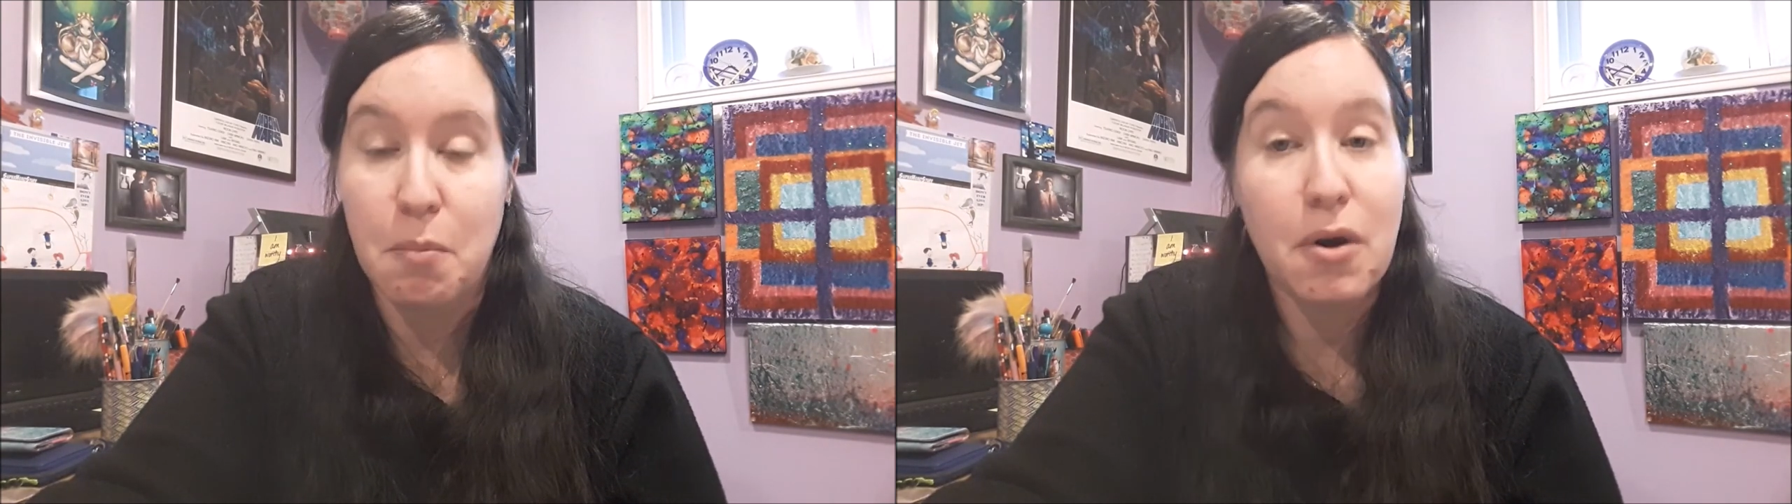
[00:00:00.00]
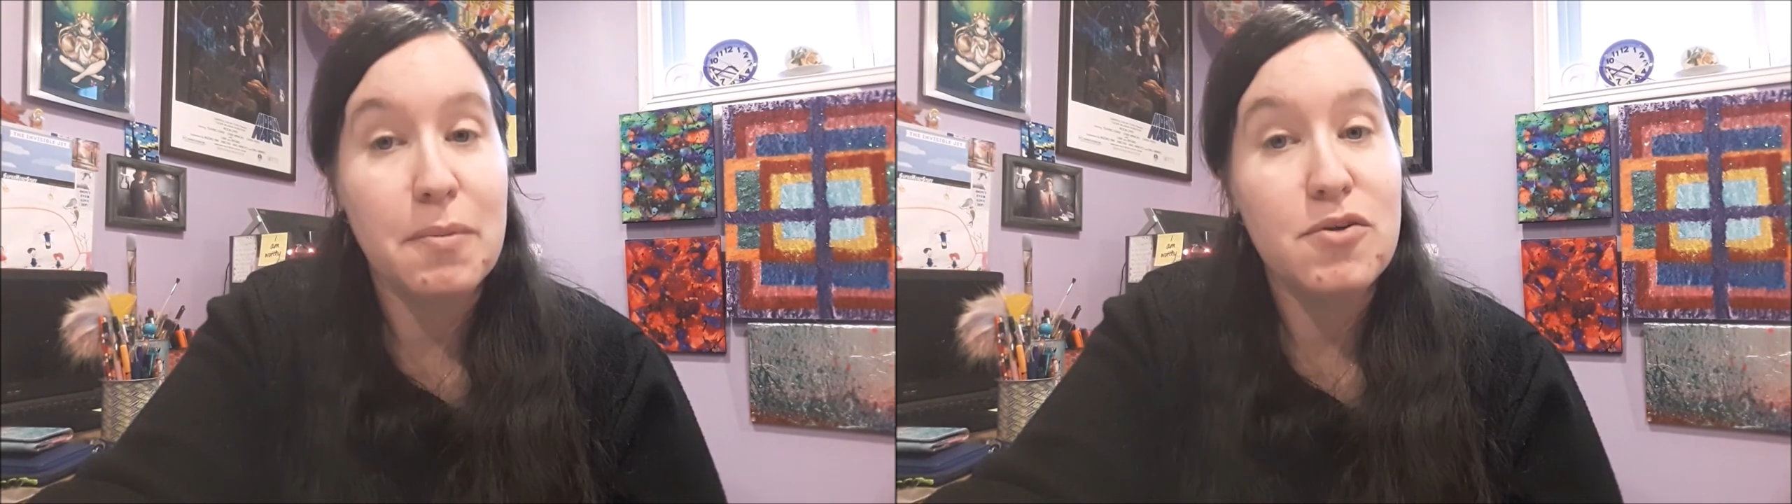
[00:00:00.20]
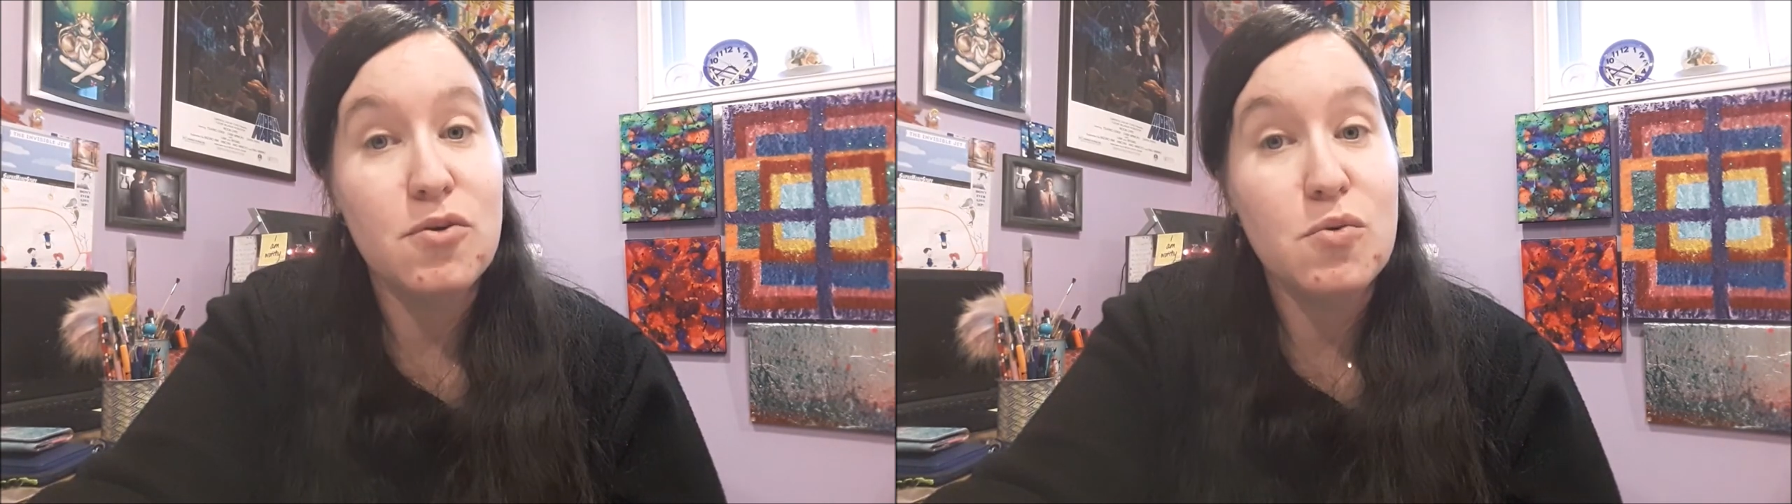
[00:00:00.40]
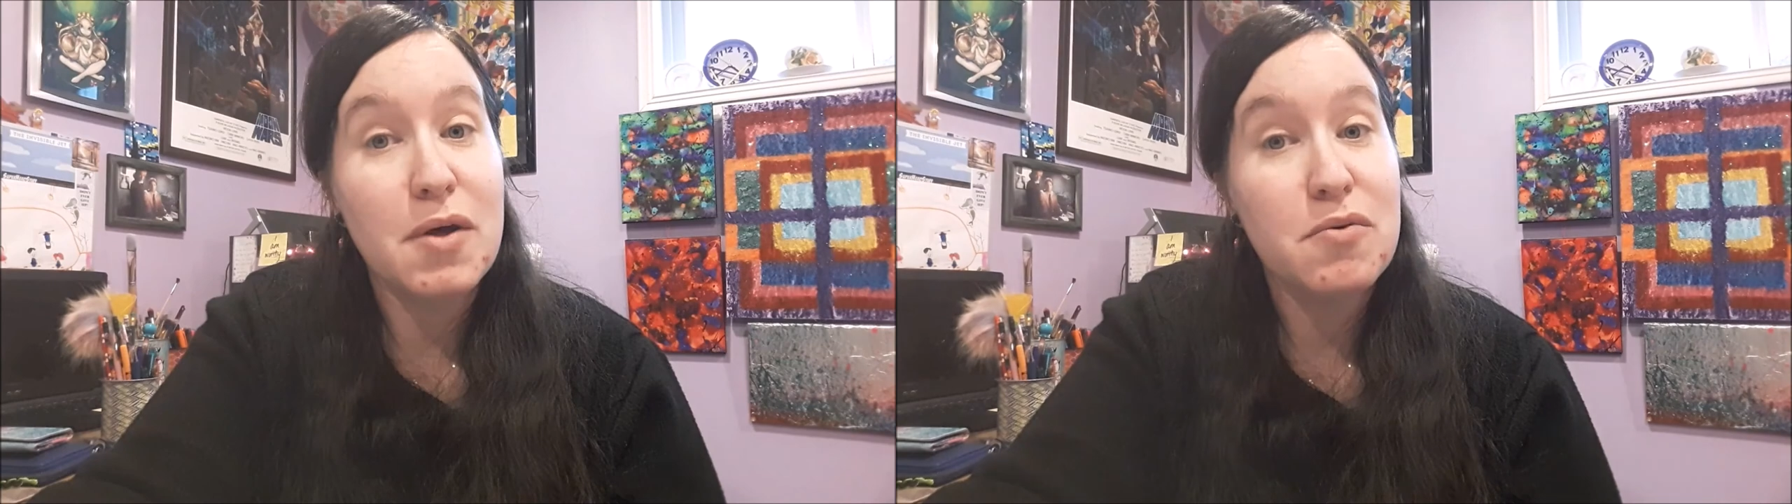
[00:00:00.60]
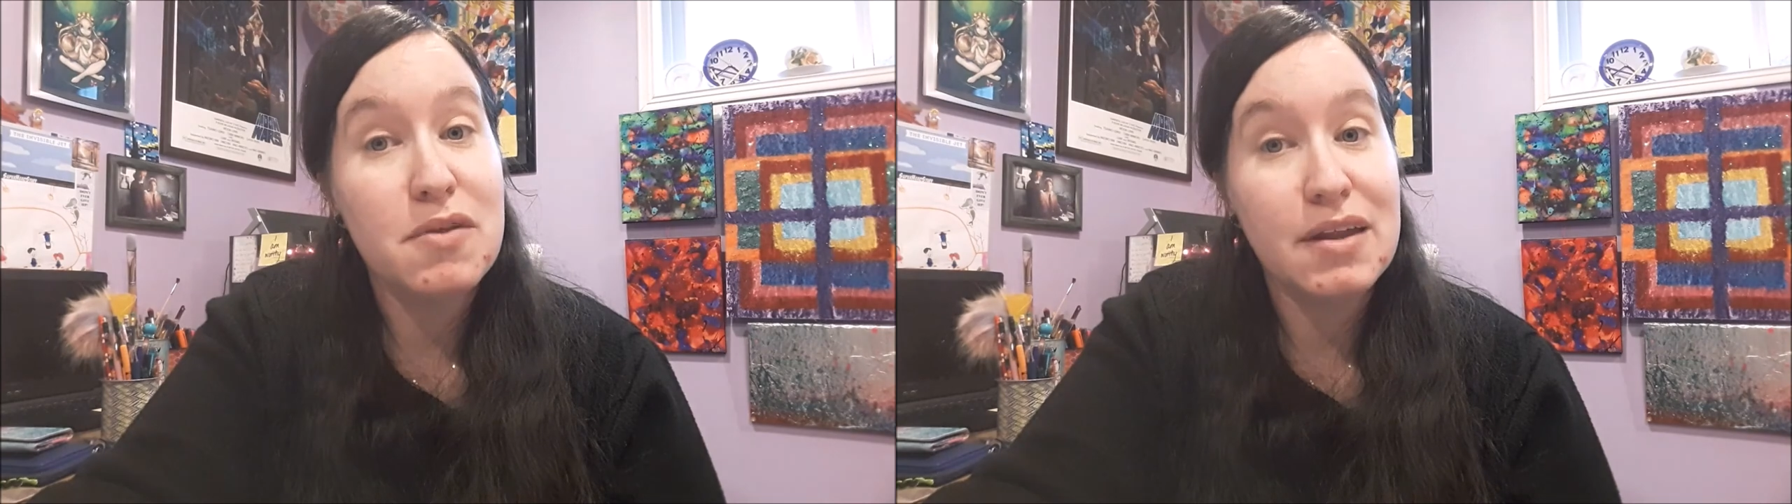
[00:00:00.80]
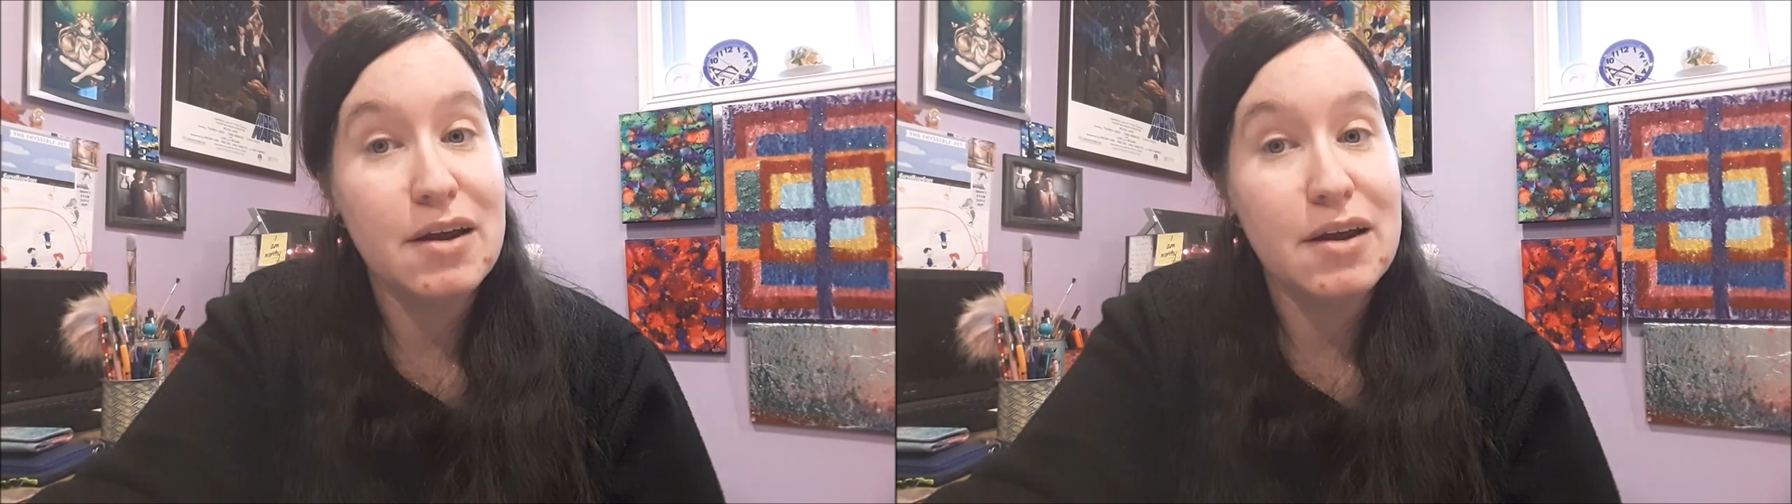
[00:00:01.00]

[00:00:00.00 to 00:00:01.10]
probably sooner rather than